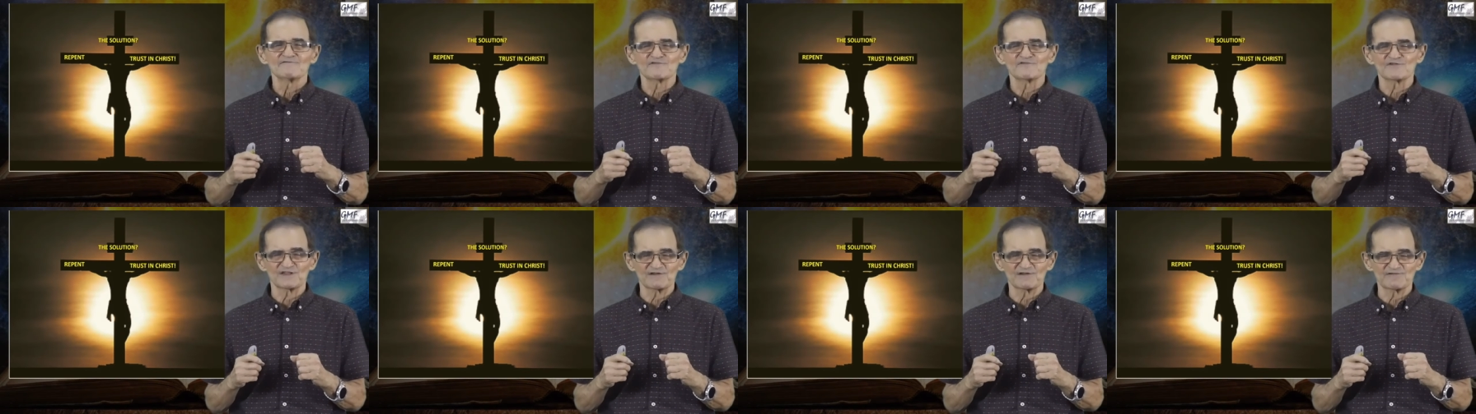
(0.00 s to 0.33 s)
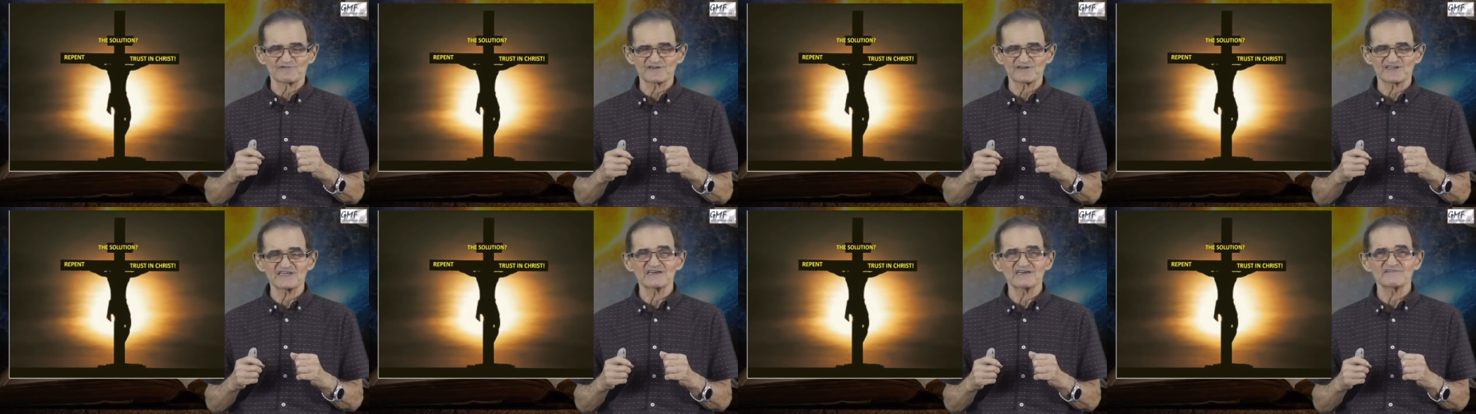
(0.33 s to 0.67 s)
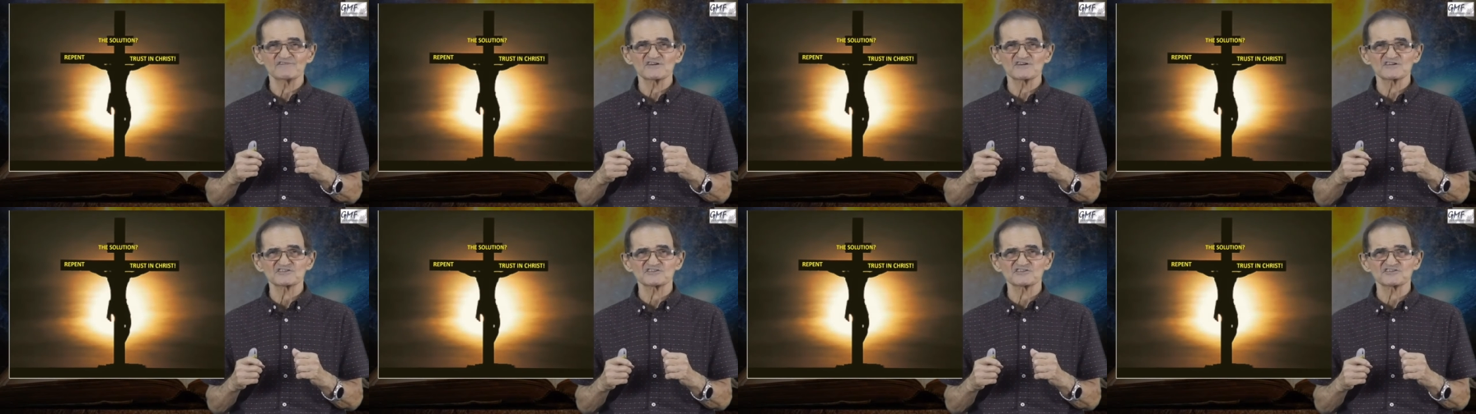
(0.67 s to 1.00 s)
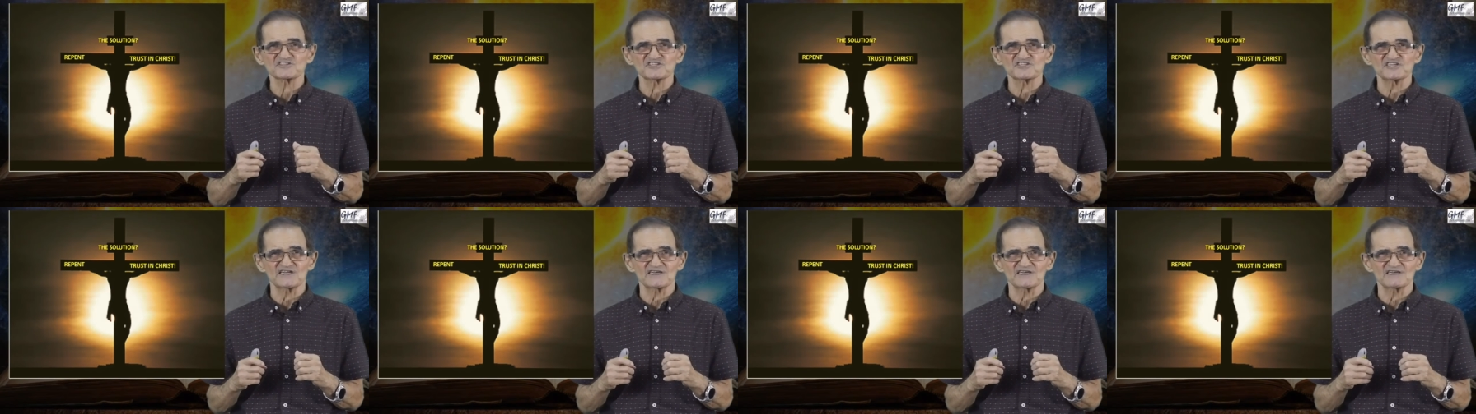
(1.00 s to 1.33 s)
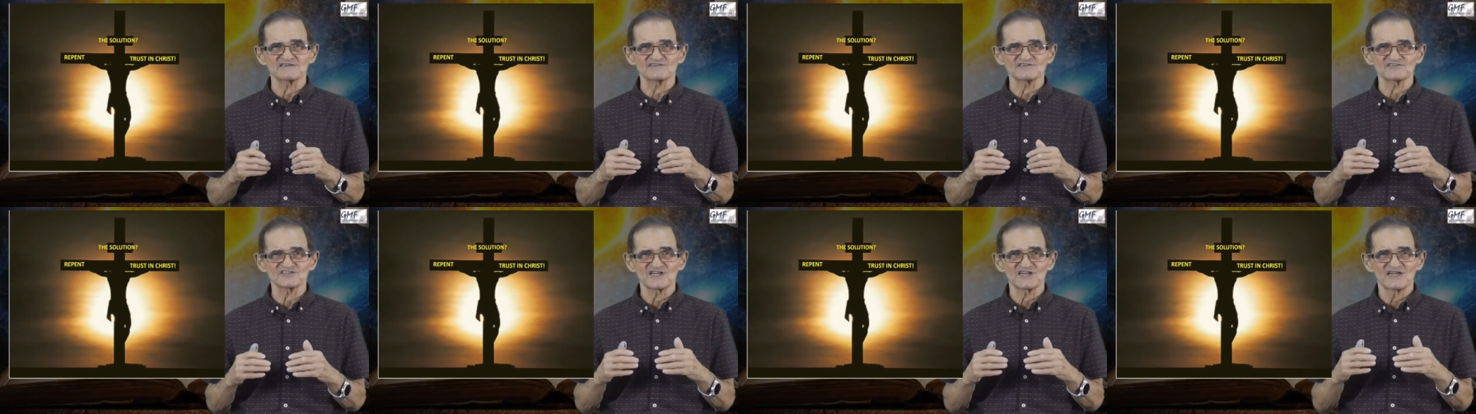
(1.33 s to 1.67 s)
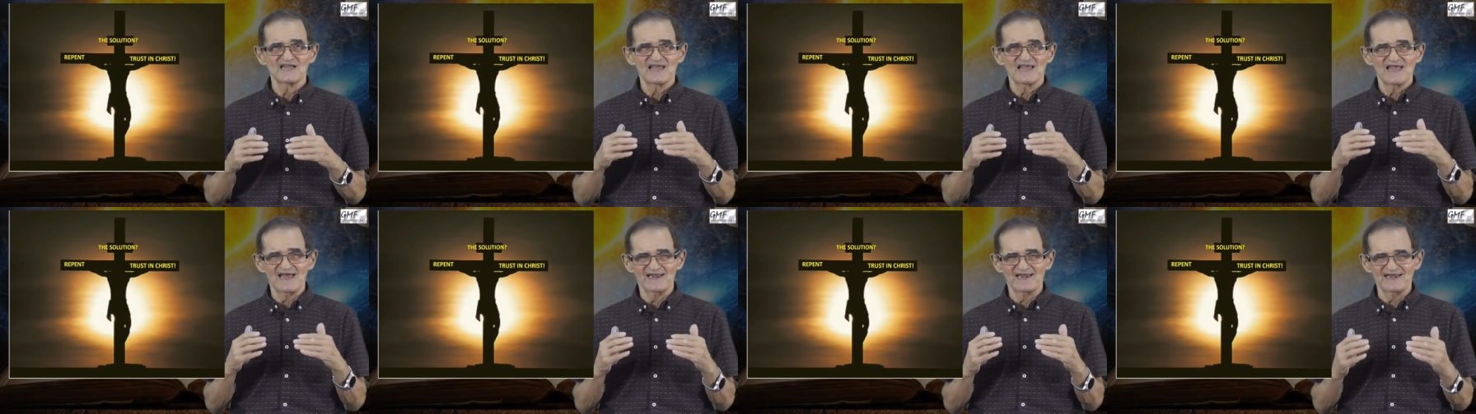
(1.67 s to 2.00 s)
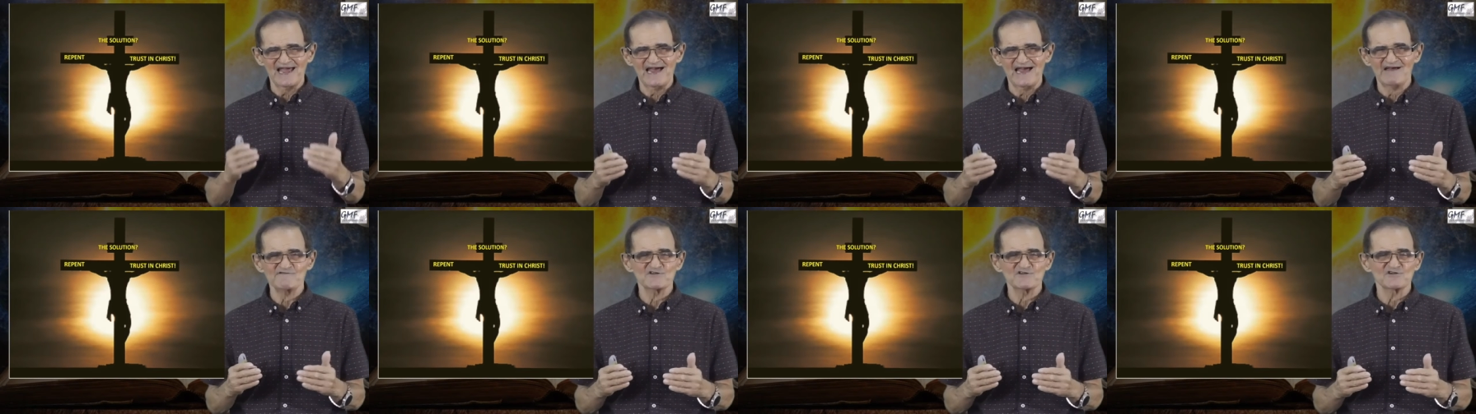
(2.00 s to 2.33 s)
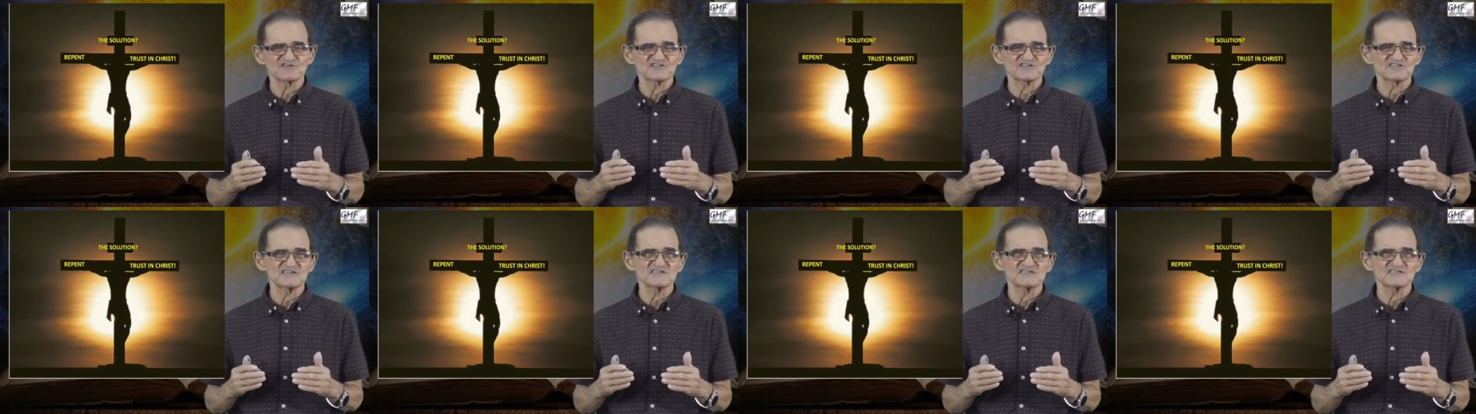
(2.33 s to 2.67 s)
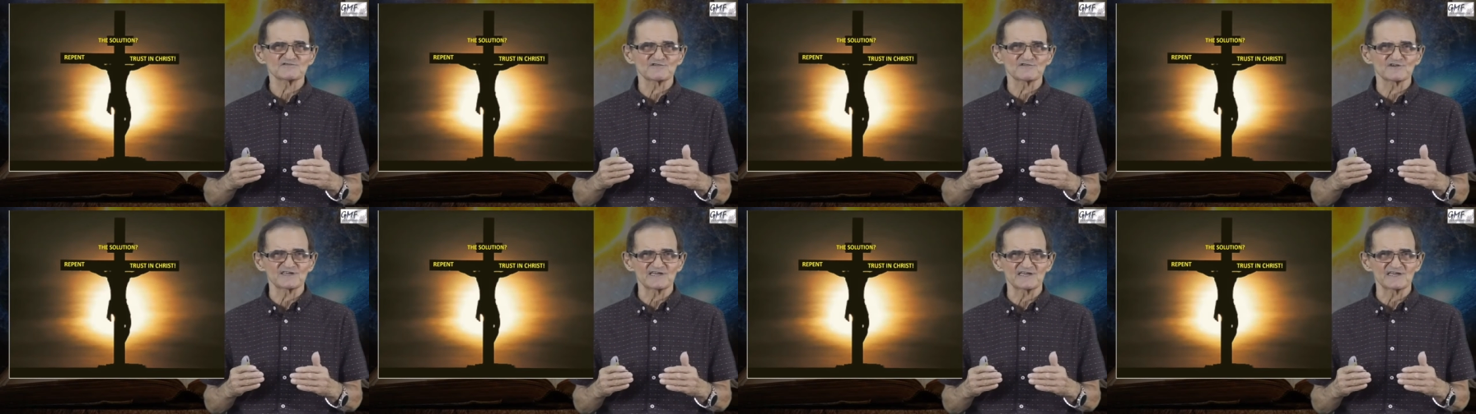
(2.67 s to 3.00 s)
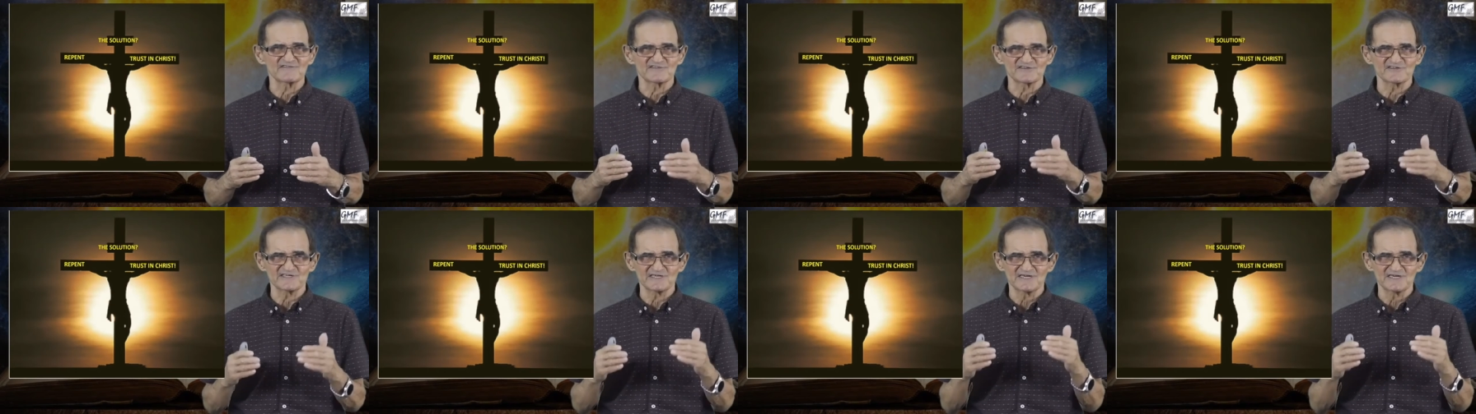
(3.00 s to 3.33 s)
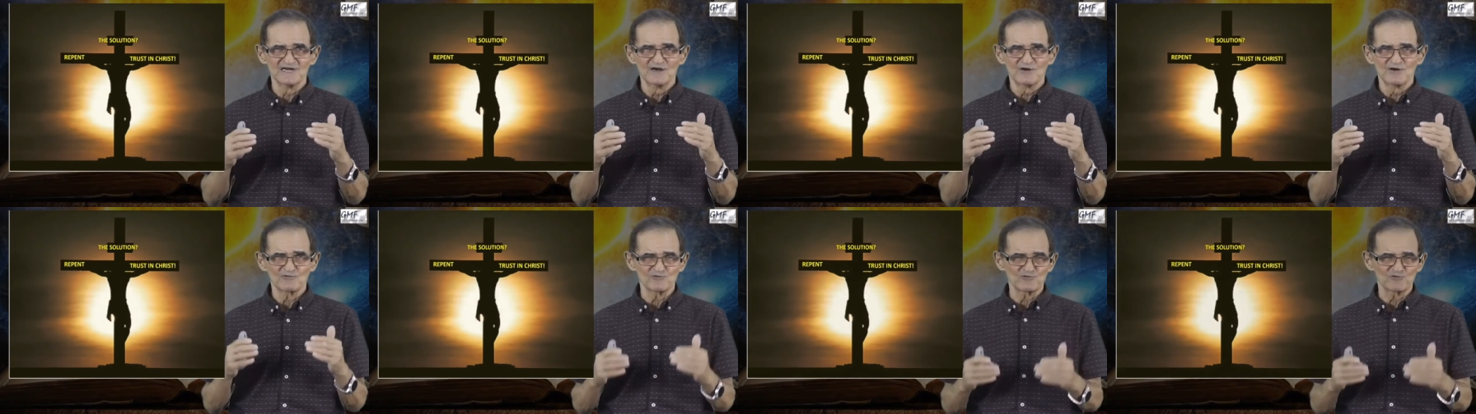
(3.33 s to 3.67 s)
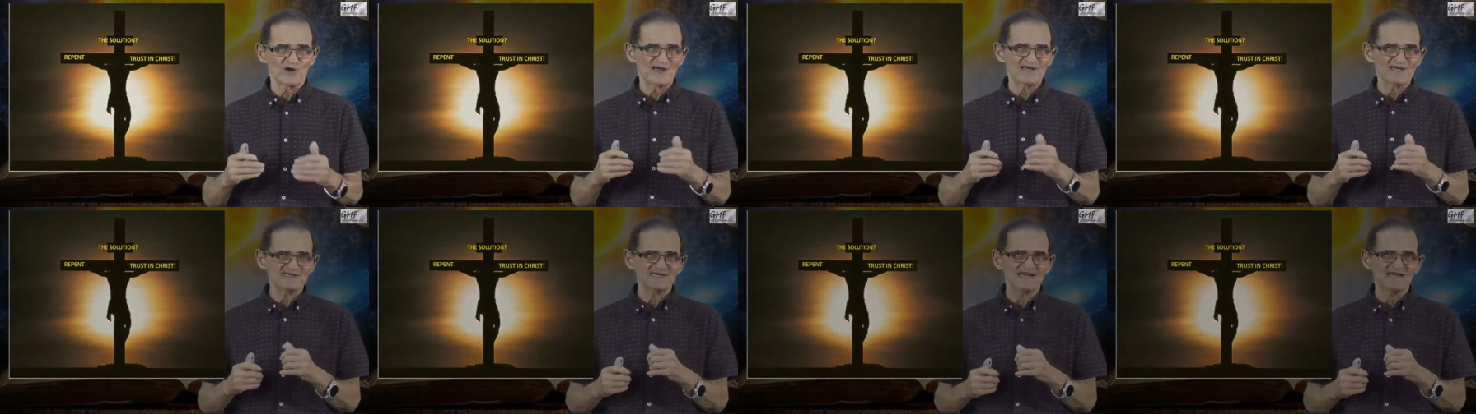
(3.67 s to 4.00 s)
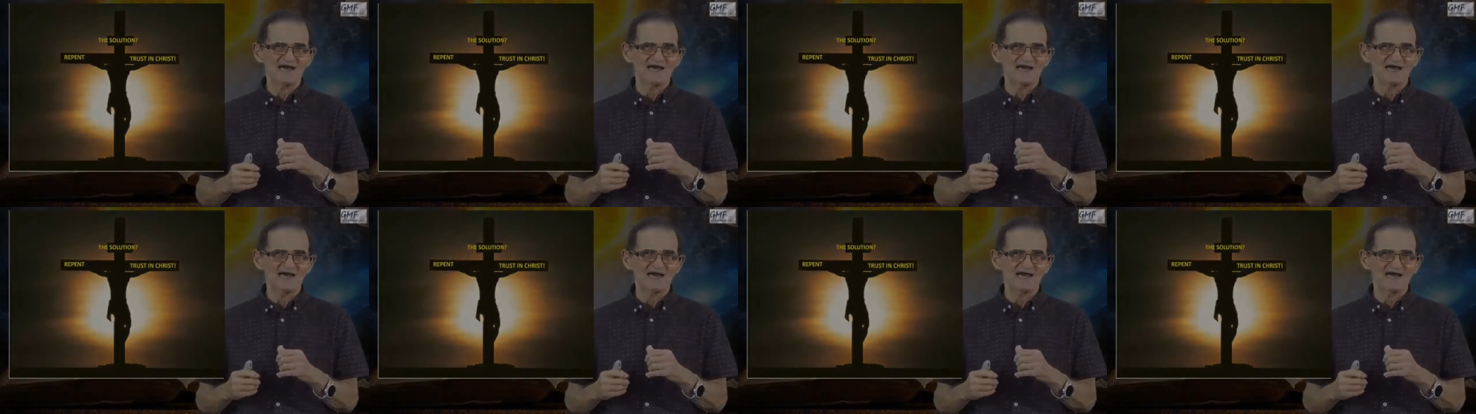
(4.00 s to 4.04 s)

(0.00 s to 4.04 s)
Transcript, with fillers: for the forgiveness of sins and have your sins forgiven right